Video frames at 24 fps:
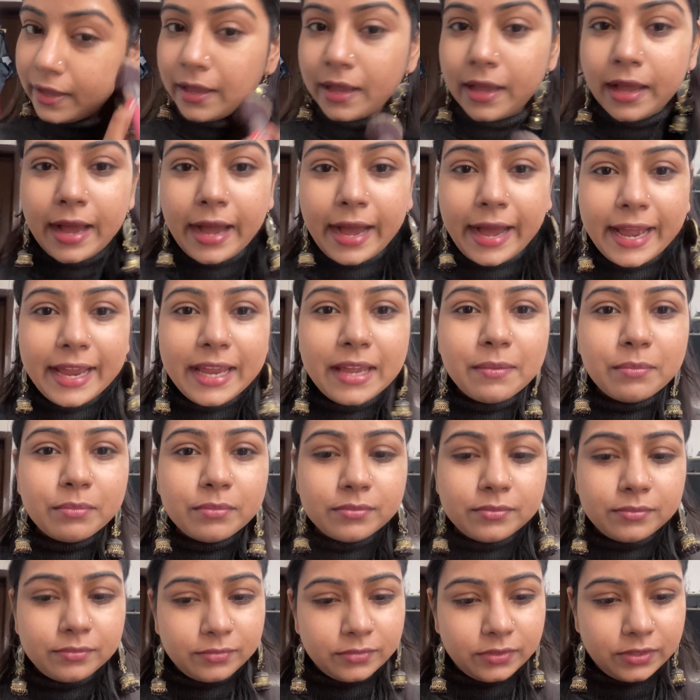I
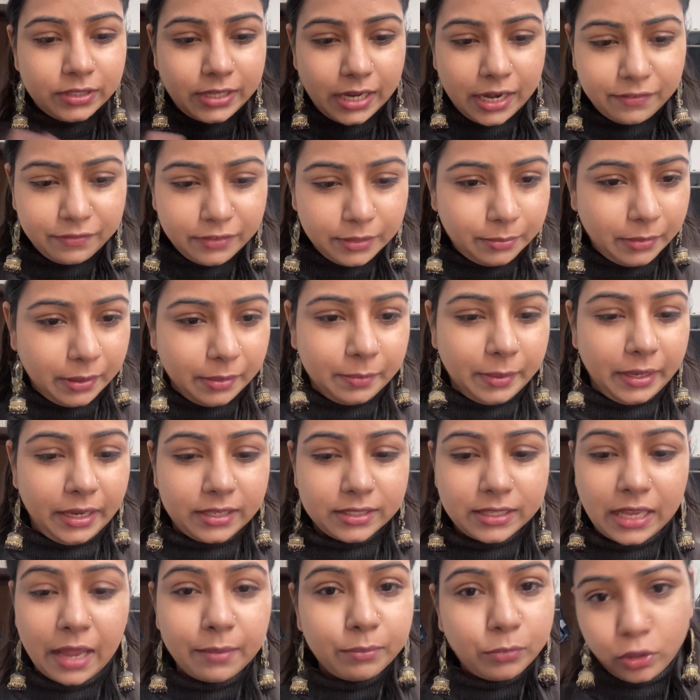am done with my base.
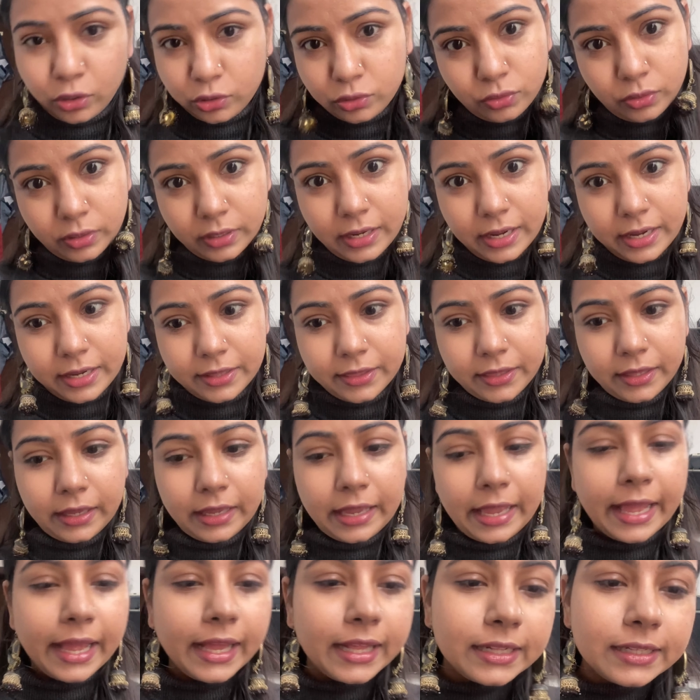I'm not doing anything
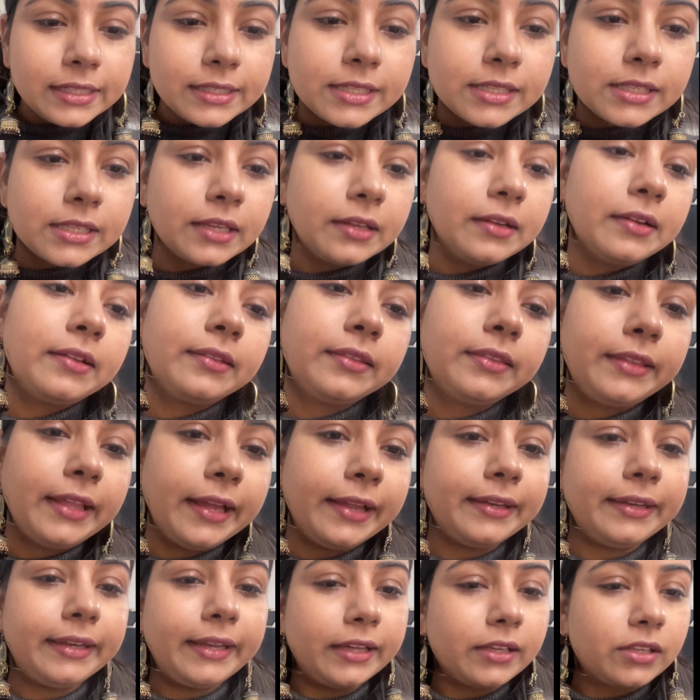else.
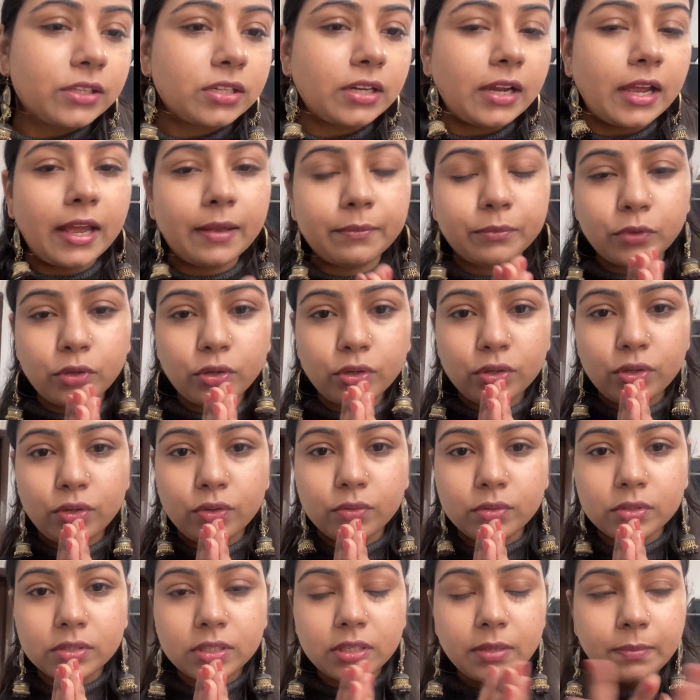Then next I'm gonna
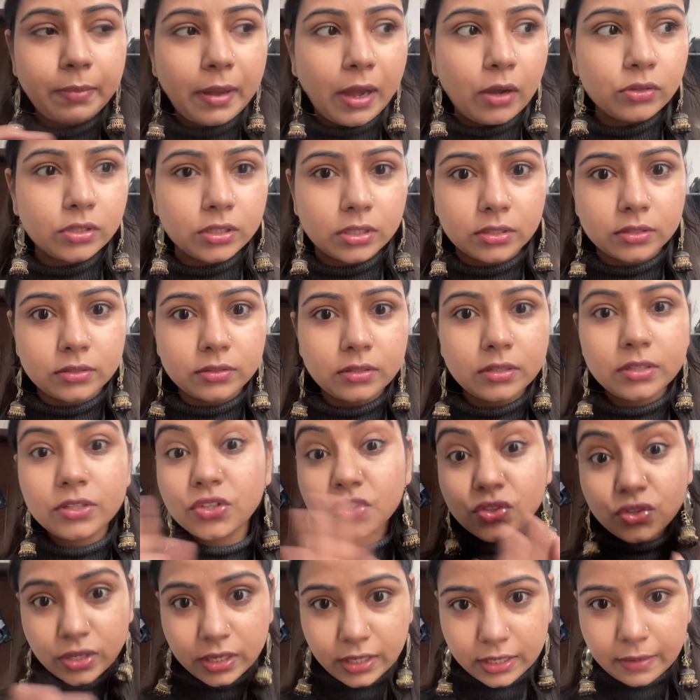use the powder,
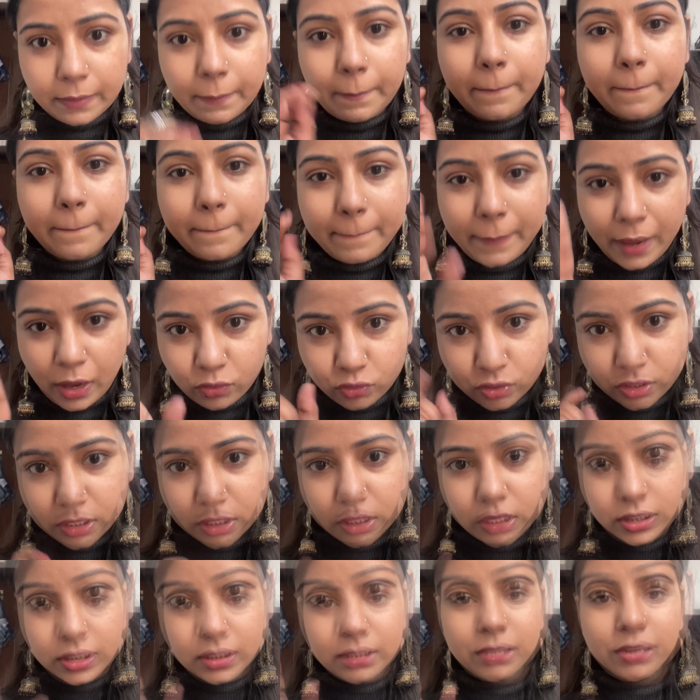straight up powder.
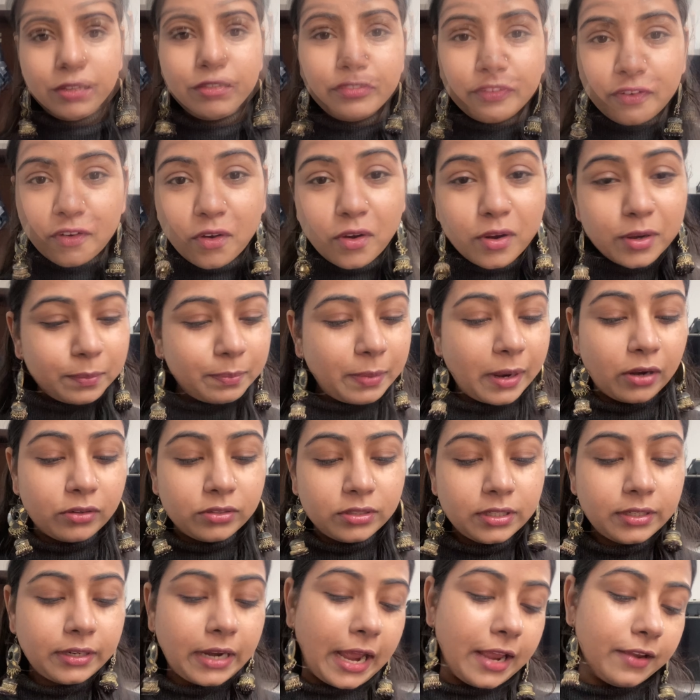Okay, before
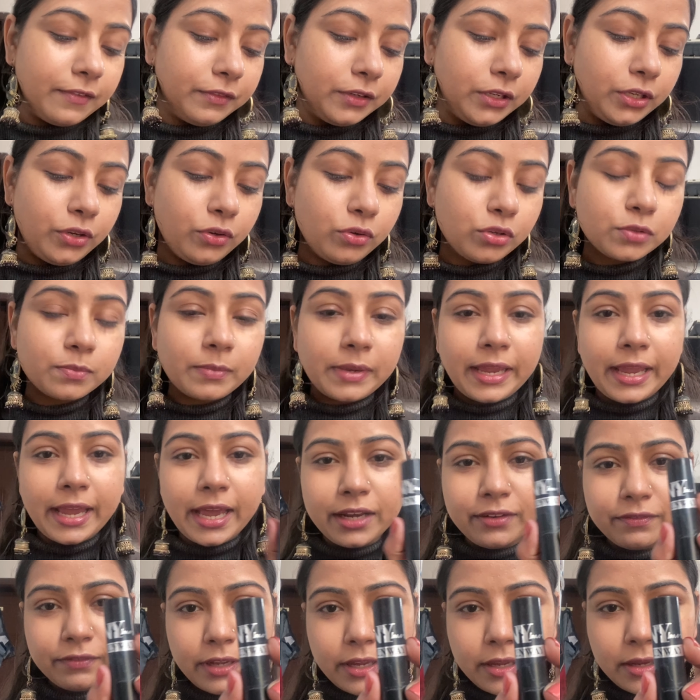powder I will use my
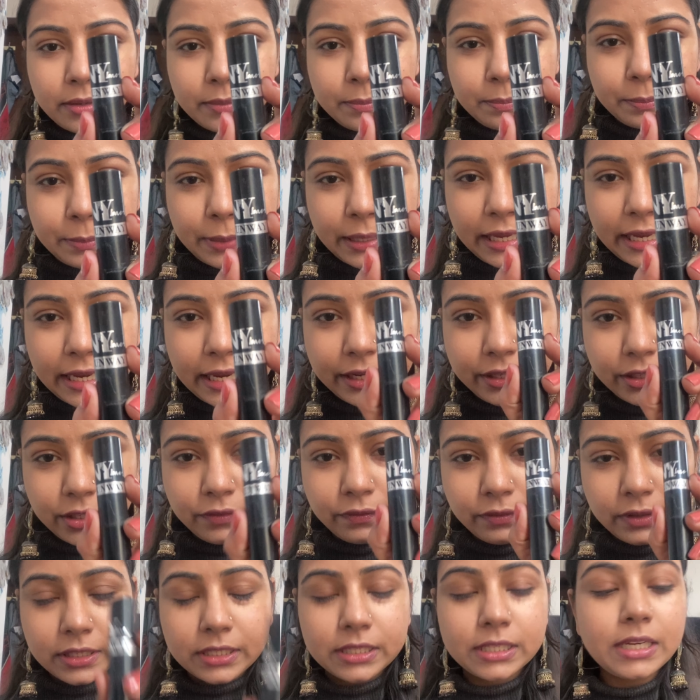NY
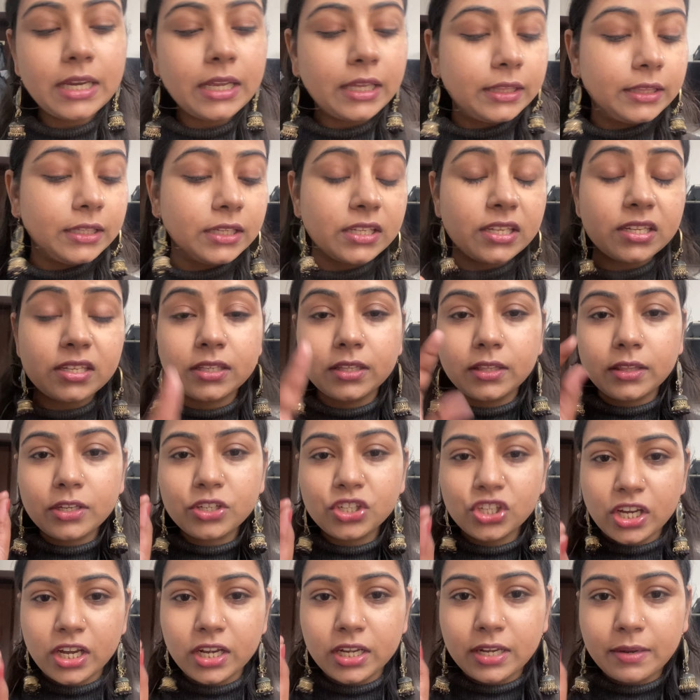Bae Stick. This is in the
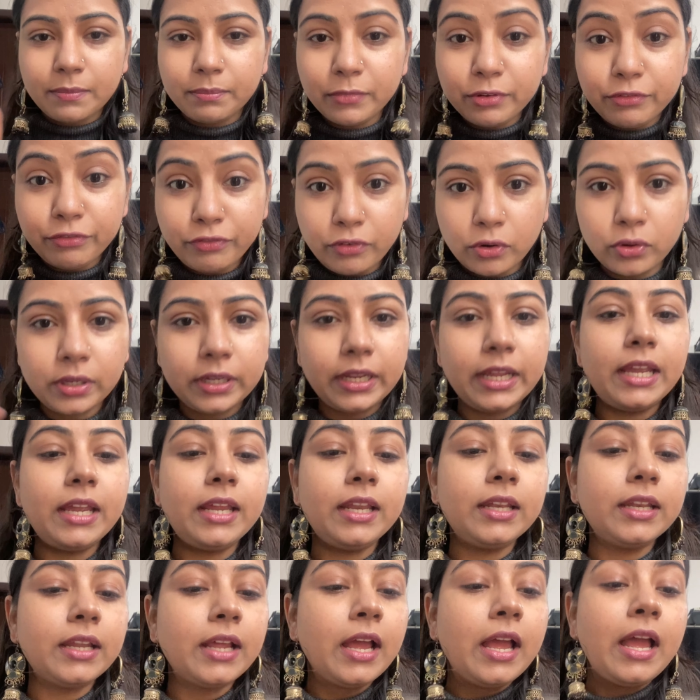shade number
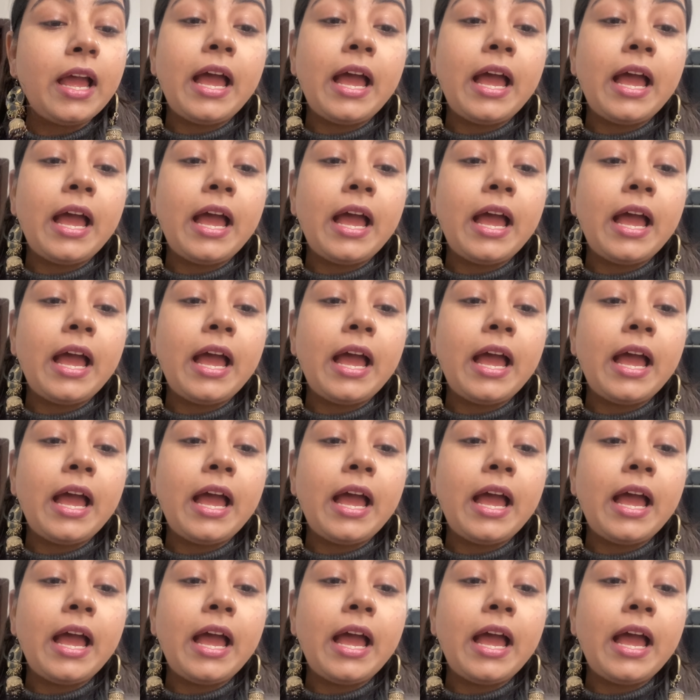14.